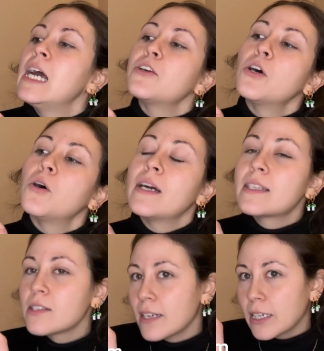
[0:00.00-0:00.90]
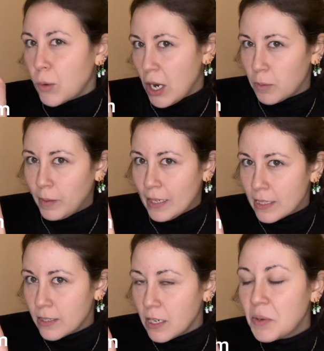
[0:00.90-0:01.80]
you know, it's not a crowd
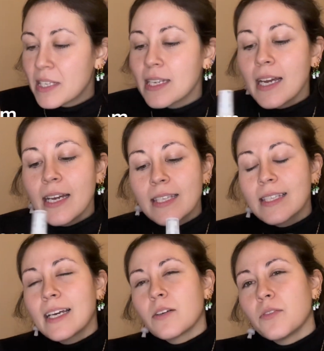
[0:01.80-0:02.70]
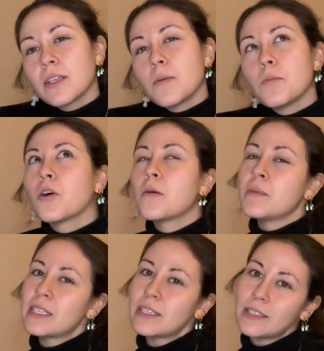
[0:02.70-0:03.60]
pleaser, I would say. It's like for the more
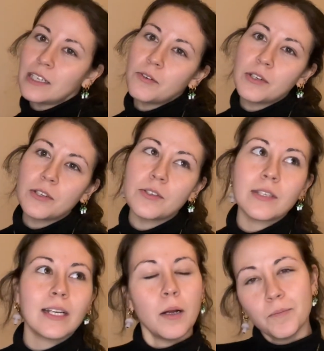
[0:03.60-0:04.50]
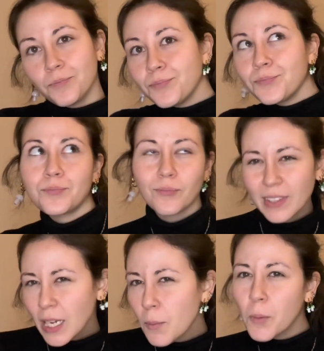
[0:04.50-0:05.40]
mysterious,
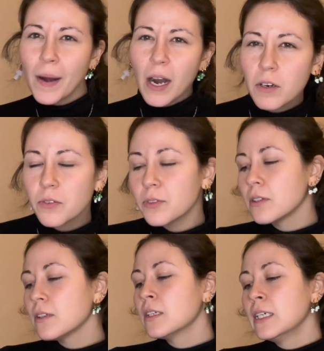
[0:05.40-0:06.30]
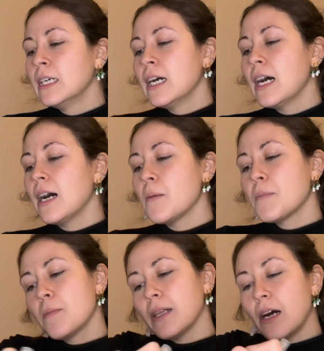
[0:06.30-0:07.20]
more powerful
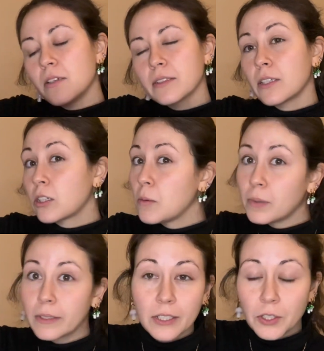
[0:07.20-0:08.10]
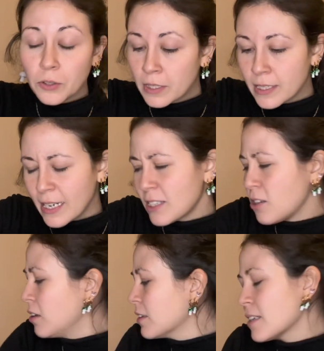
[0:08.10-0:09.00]
people out there, completely unisex.
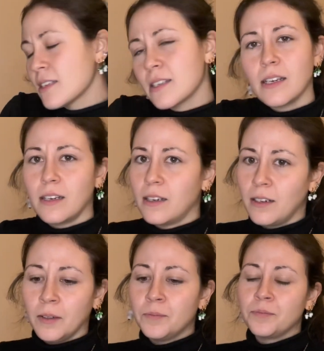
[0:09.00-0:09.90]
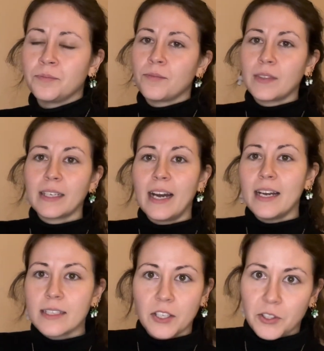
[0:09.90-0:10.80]
All these
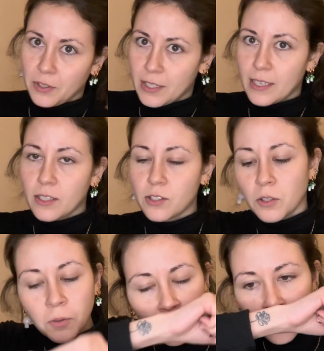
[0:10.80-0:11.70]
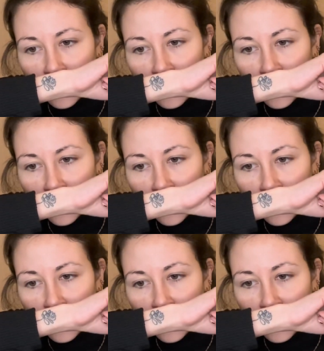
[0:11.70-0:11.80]
guys are unisex, so